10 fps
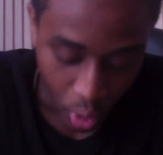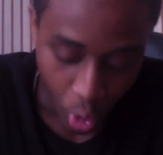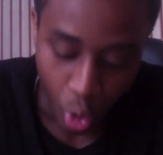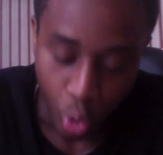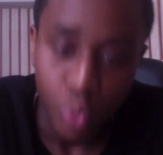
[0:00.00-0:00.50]

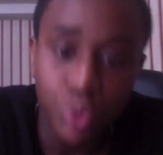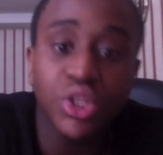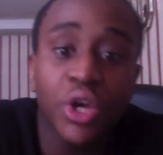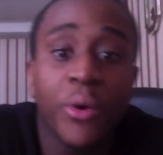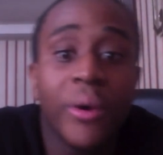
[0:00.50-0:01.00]

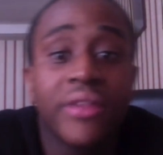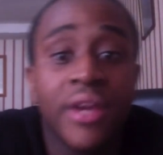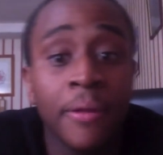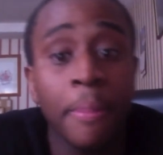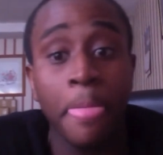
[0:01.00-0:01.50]
Also, I
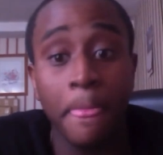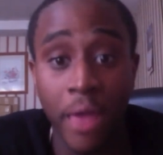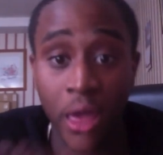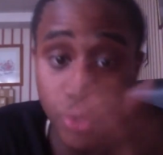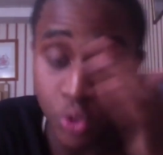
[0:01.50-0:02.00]
think
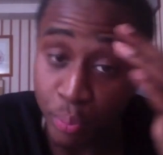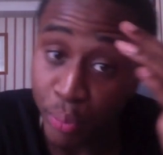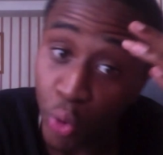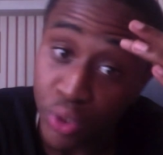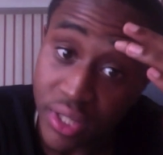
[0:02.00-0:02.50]
it's
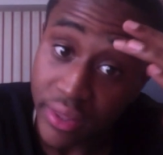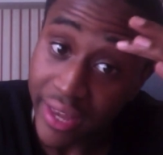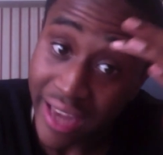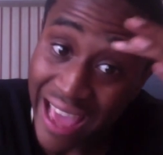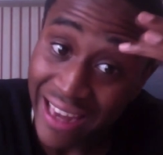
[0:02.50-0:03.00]
important
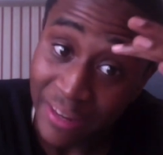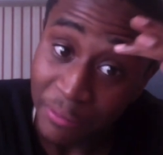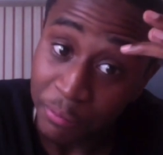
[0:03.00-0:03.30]
that an ident